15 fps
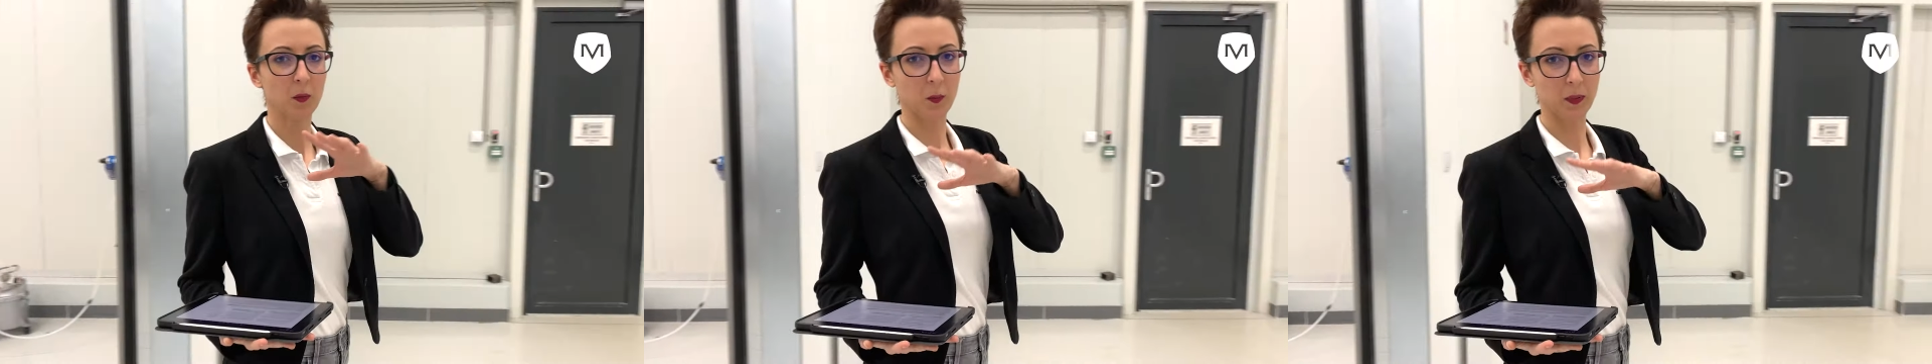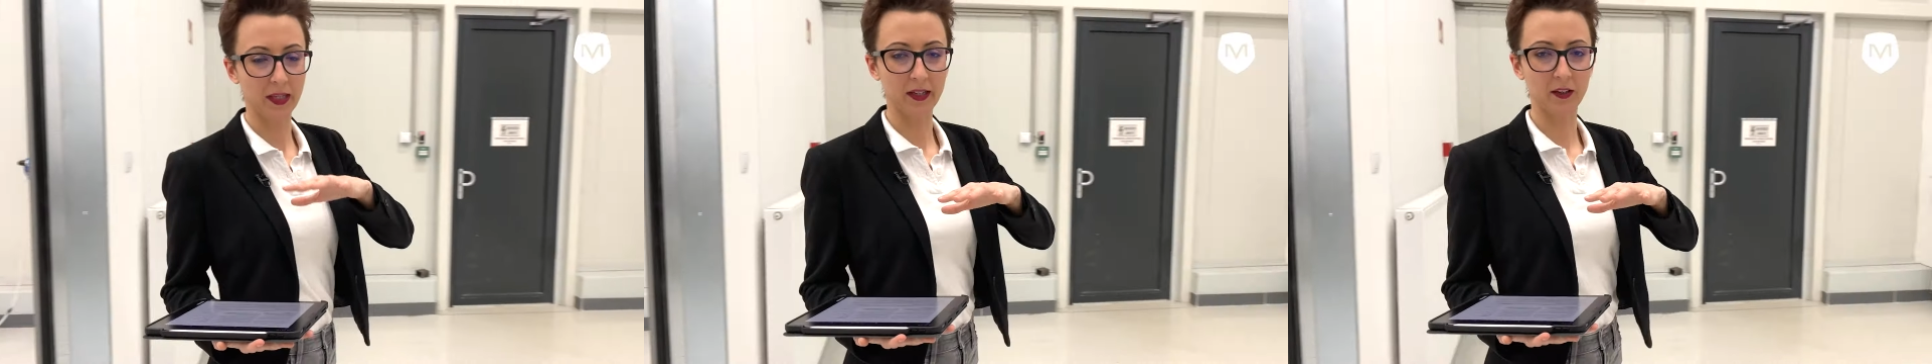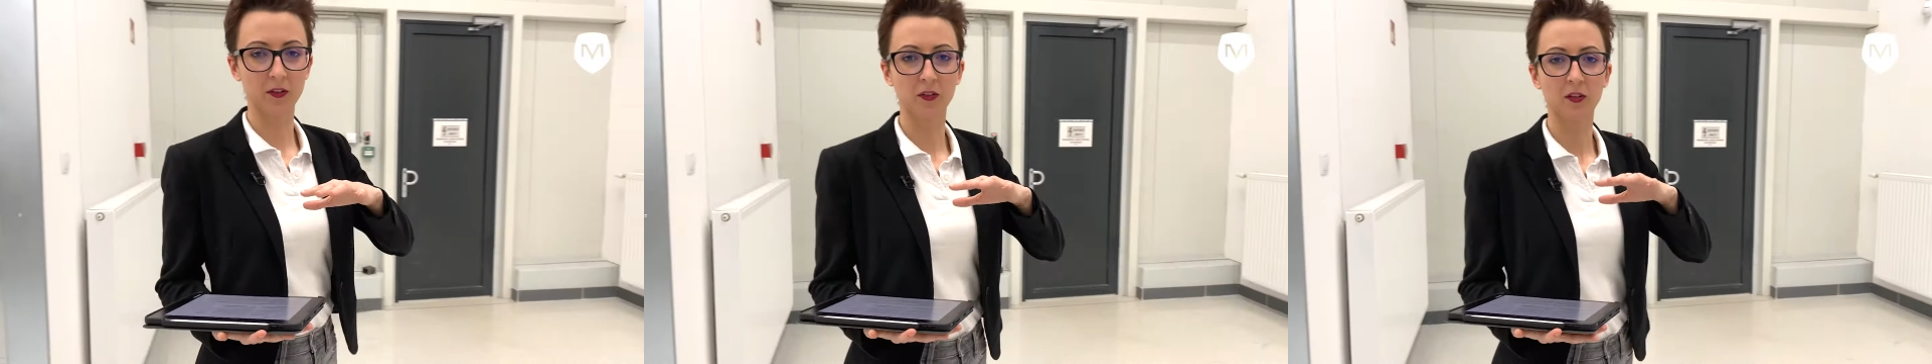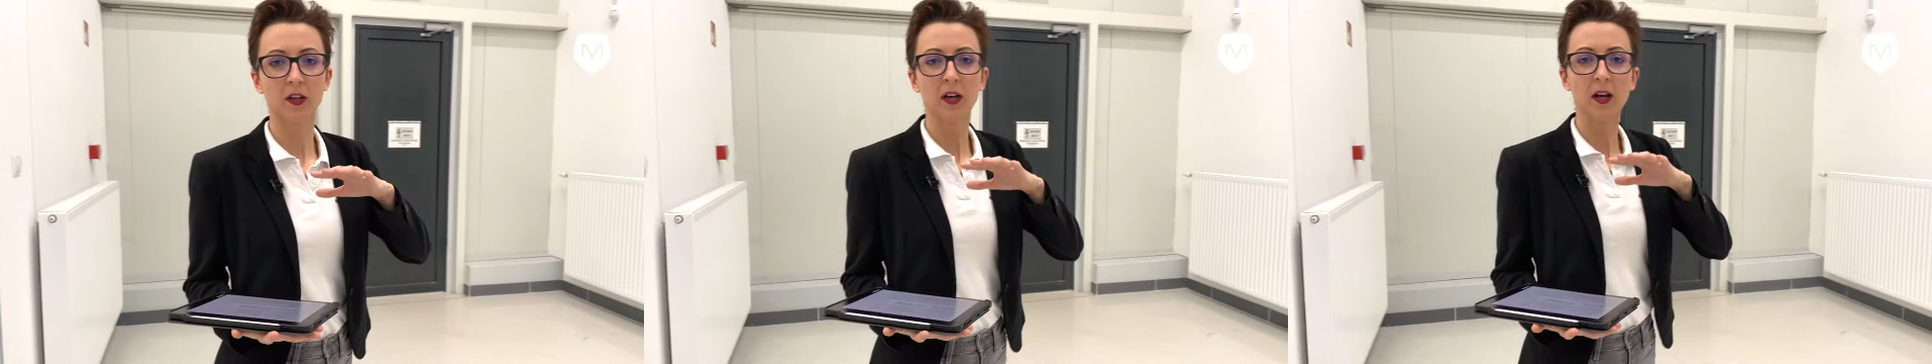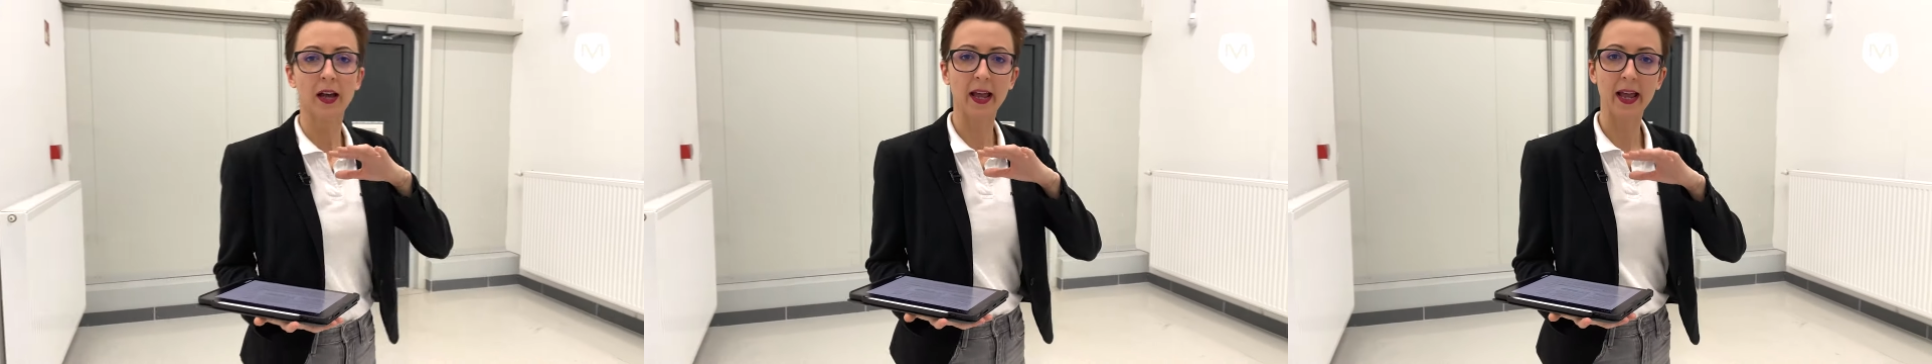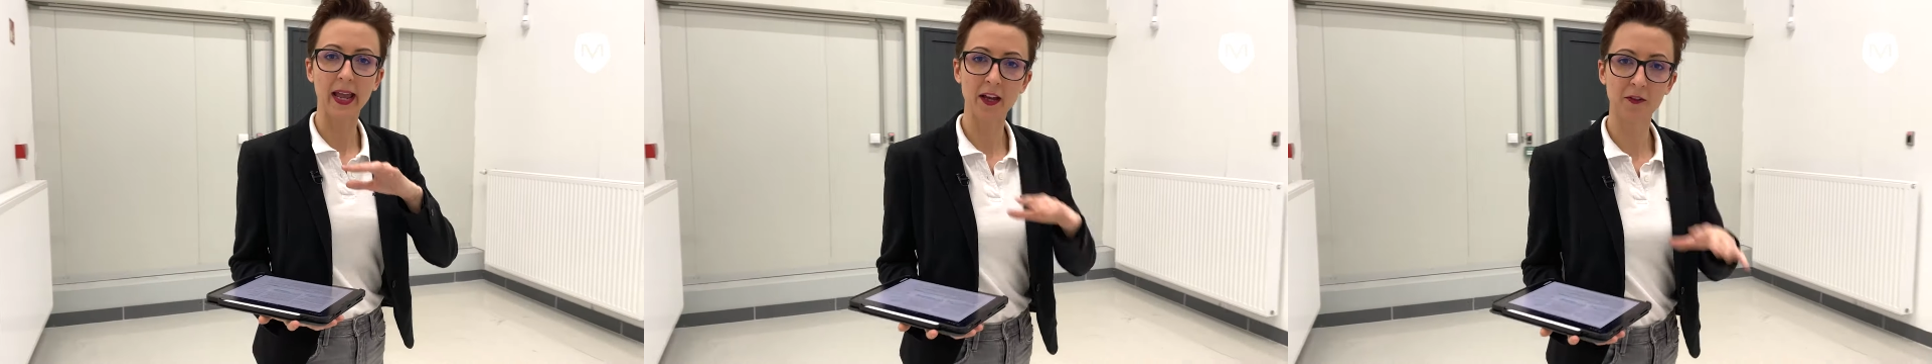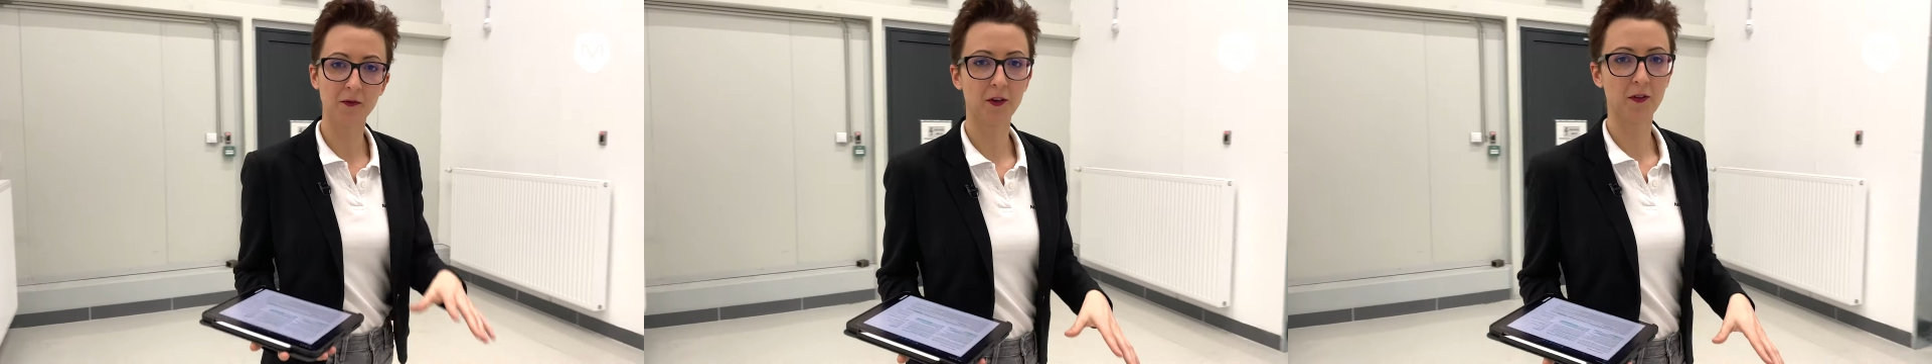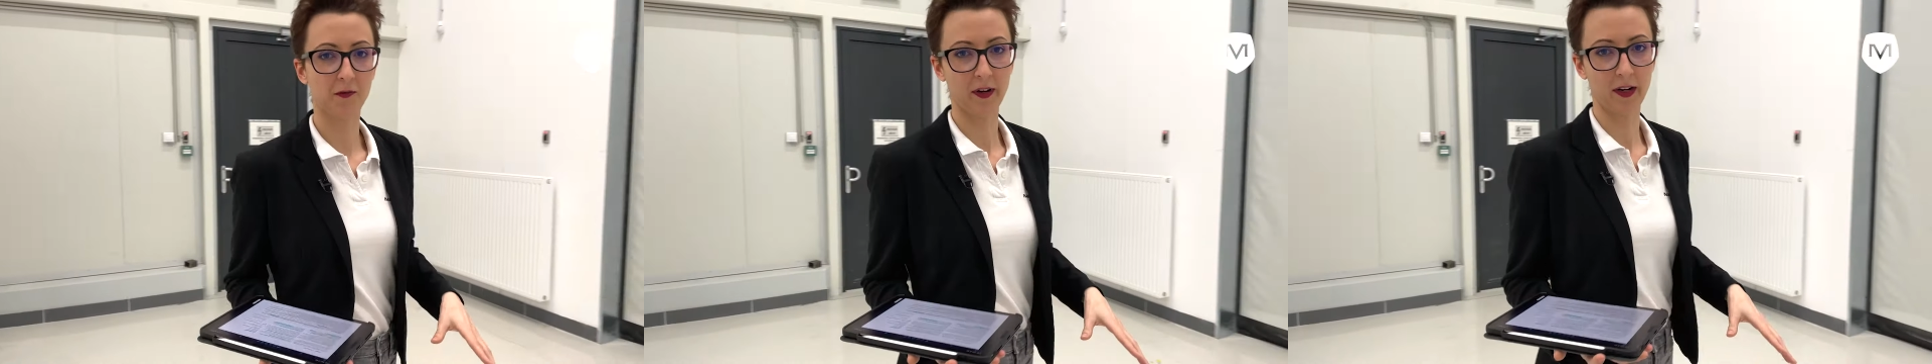placed
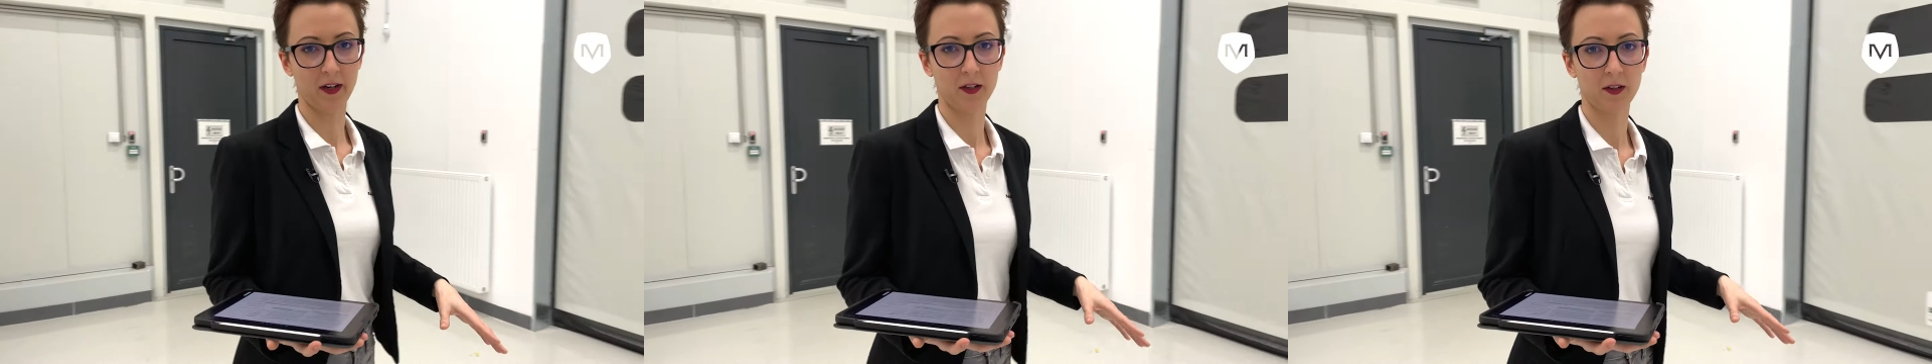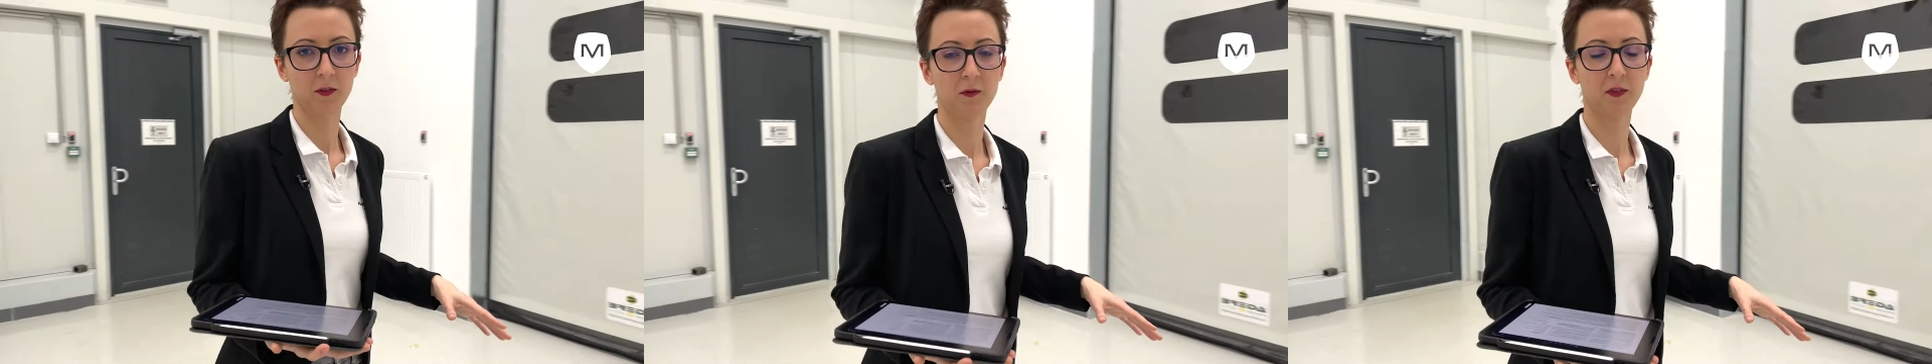everywhere